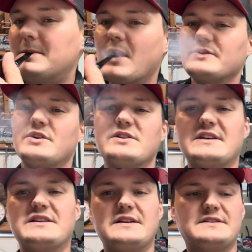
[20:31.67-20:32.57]
so
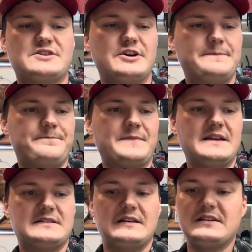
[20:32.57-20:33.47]
it's good.
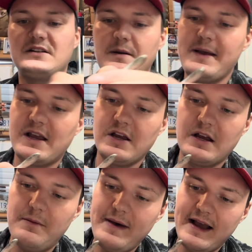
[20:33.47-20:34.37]
It's starting to make a good
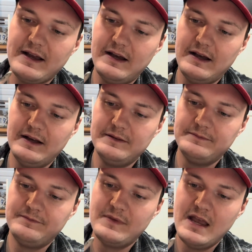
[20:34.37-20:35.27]
comeback. I
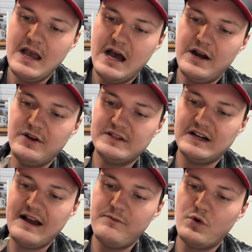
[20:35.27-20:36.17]
noticed they're
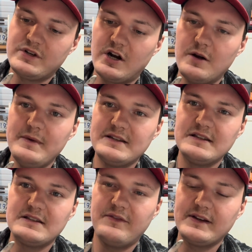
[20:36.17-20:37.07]
having more tournaments and
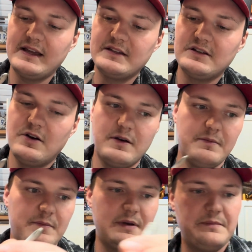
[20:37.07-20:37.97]
stuff like that,
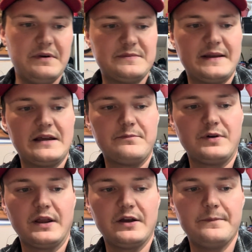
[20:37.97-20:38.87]
so it must be getting
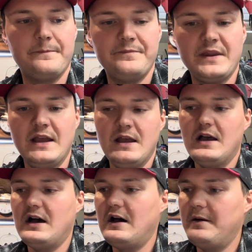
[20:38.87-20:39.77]
pretty good.
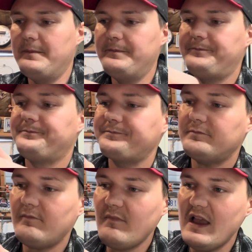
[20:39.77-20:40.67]

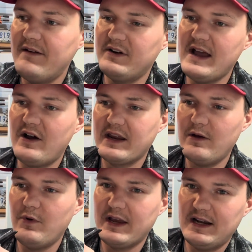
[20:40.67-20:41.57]
Every now and again
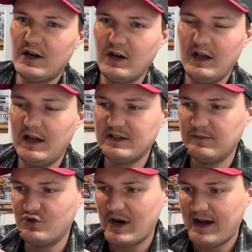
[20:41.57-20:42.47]
we'll get our some
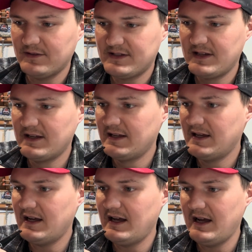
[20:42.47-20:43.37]
droughts.
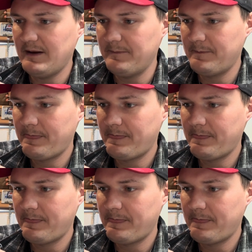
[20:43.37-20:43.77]
And